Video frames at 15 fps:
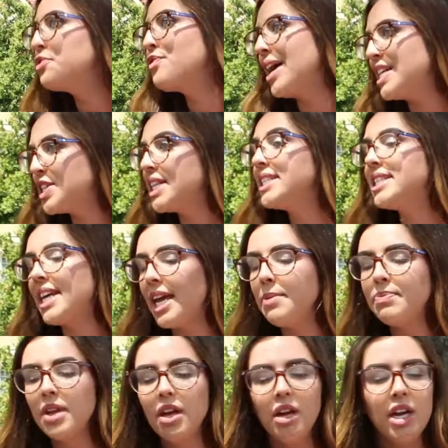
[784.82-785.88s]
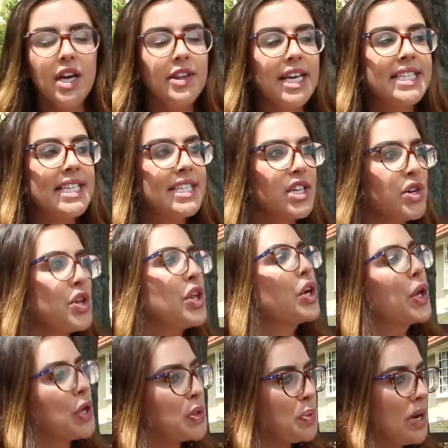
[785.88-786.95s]
refreshing tea. This is another
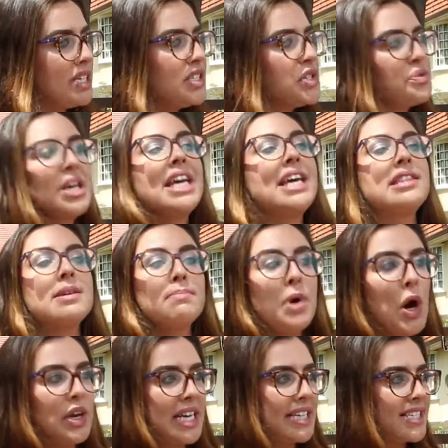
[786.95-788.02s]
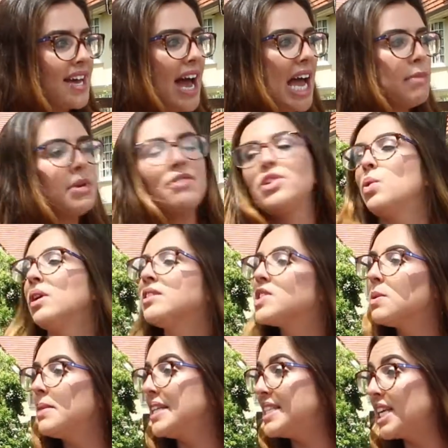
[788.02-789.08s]
good one to drink in the morning time if you want
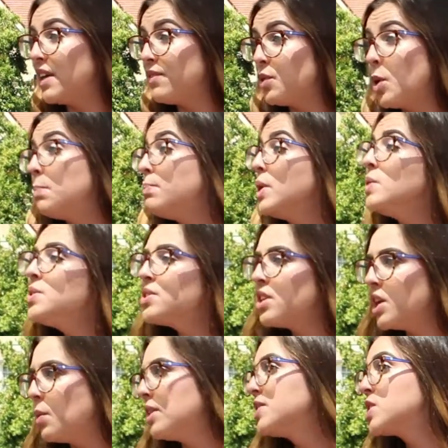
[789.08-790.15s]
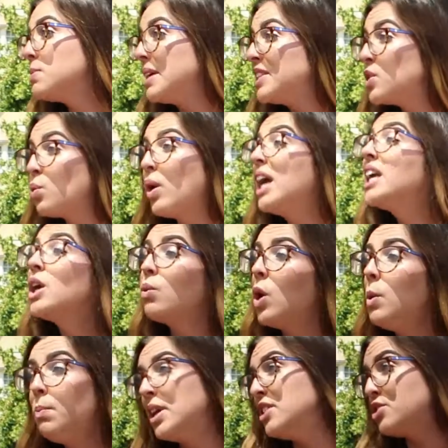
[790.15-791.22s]
something to give you a boost and you want something to wake you
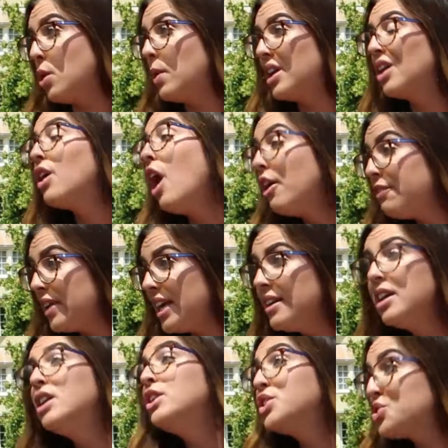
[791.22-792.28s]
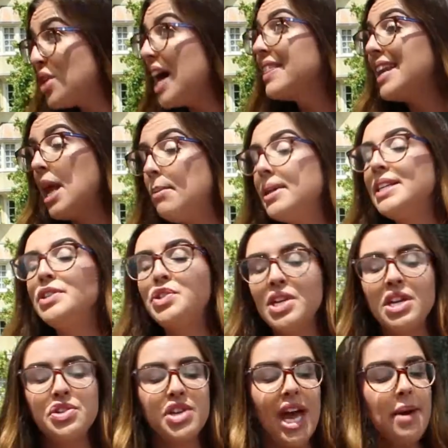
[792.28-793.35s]
up but you don't want a coffee, try the lemon and
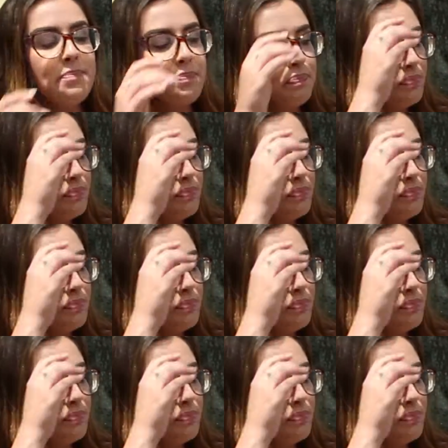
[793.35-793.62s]
ginger.